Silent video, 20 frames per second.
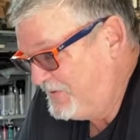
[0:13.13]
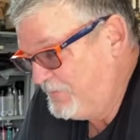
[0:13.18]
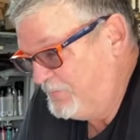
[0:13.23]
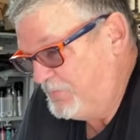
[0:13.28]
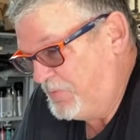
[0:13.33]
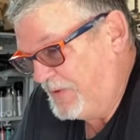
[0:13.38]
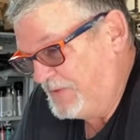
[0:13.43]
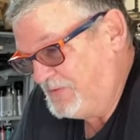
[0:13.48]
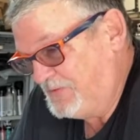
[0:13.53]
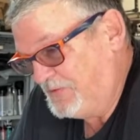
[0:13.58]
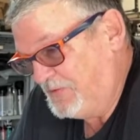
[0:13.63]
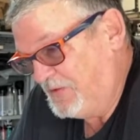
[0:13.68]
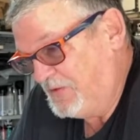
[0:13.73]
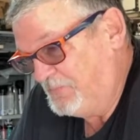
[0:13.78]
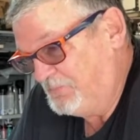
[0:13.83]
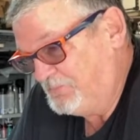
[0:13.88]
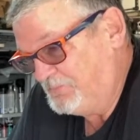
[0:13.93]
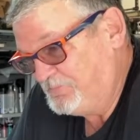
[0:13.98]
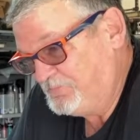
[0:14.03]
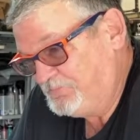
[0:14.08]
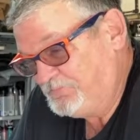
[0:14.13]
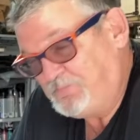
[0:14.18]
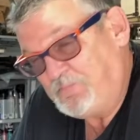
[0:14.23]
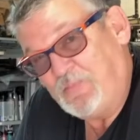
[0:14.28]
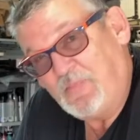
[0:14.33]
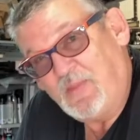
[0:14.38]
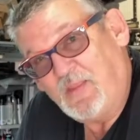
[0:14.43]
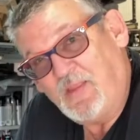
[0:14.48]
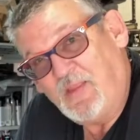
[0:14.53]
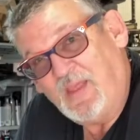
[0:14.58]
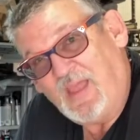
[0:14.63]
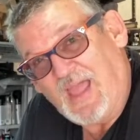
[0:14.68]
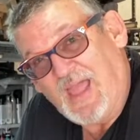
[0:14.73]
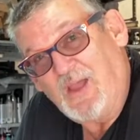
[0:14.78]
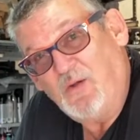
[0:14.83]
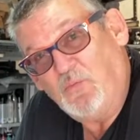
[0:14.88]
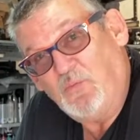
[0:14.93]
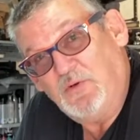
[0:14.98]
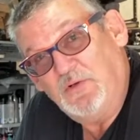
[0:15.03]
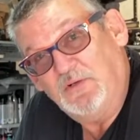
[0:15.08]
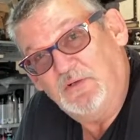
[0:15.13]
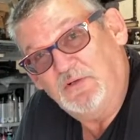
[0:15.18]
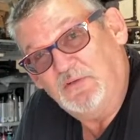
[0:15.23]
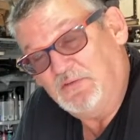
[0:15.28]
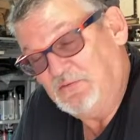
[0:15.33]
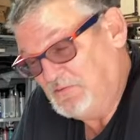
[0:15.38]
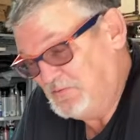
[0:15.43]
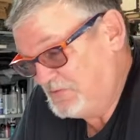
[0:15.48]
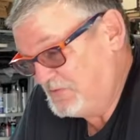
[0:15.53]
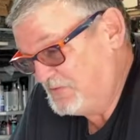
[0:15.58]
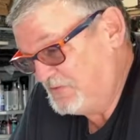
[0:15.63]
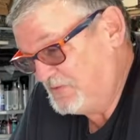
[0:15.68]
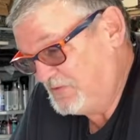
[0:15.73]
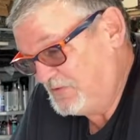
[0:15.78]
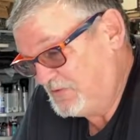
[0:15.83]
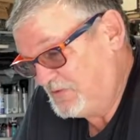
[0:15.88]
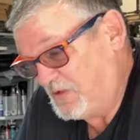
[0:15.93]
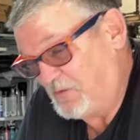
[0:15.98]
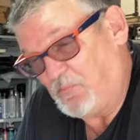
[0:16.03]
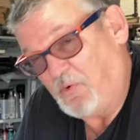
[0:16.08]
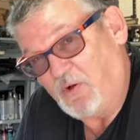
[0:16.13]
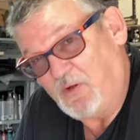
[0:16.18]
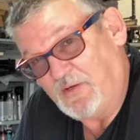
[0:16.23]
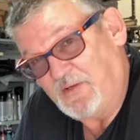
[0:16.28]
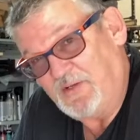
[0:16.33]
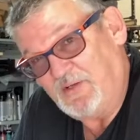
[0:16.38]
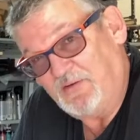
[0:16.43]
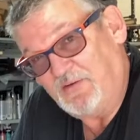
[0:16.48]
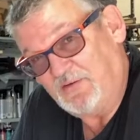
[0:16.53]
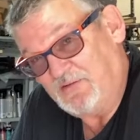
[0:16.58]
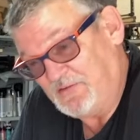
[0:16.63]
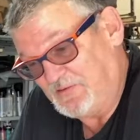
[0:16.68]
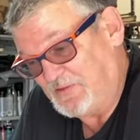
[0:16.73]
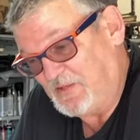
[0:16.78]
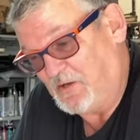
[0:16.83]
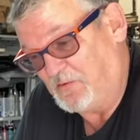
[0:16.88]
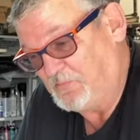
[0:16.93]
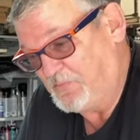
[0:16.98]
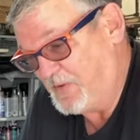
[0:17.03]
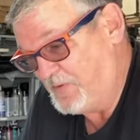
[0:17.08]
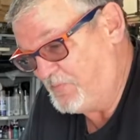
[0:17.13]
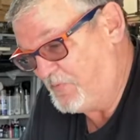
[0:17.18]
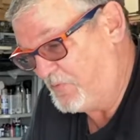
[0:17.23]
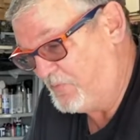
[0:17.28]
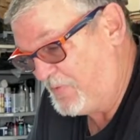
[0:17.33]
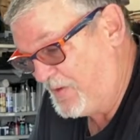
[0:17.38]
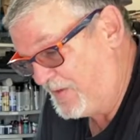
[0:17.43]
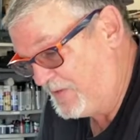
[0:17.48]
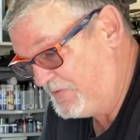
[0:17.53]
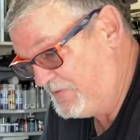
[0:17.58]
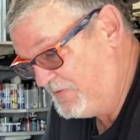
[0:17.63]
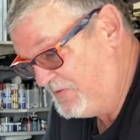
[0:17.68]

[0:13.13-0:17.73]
But I will come on here and tell people about